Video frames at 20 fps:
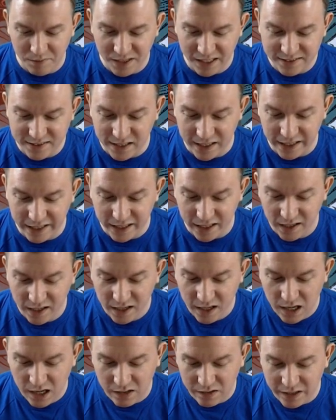That's like
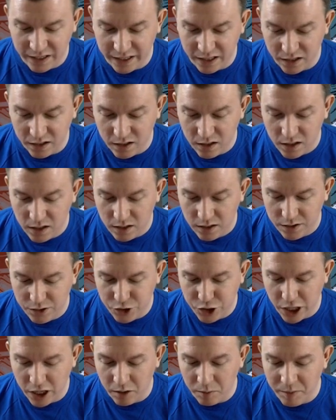
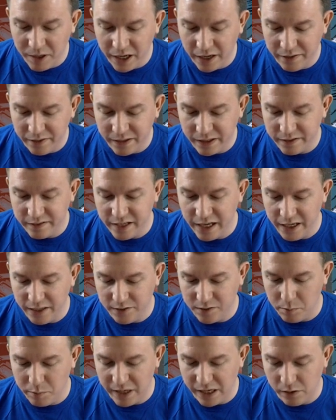Jeremy, I think,
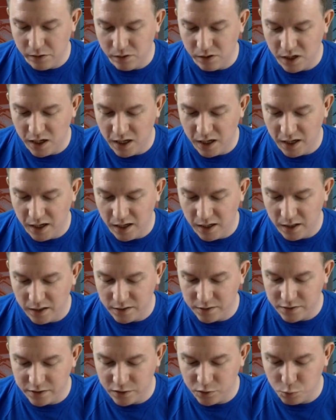takes
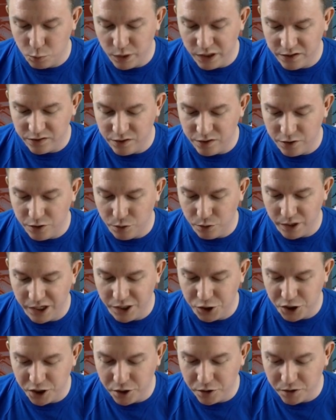about 6 weeks to do an
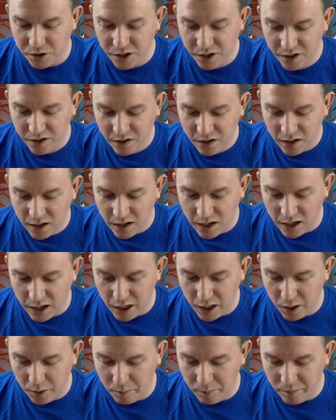issue.
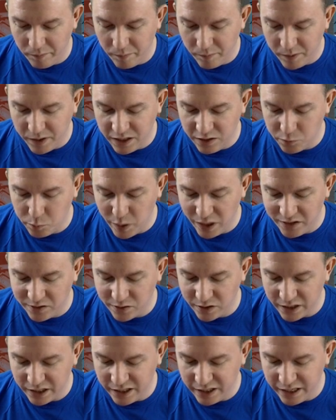He's
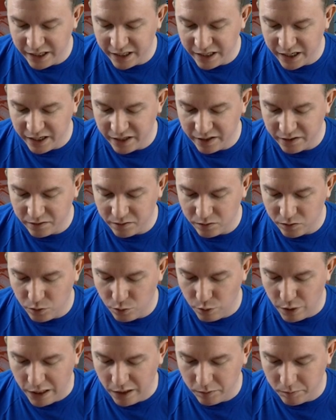penciling and inking The
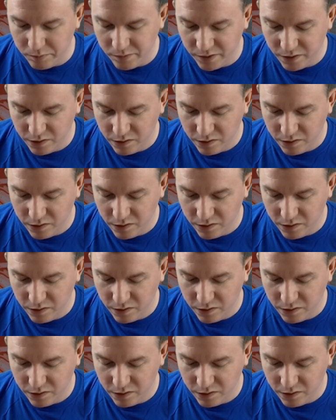Realm.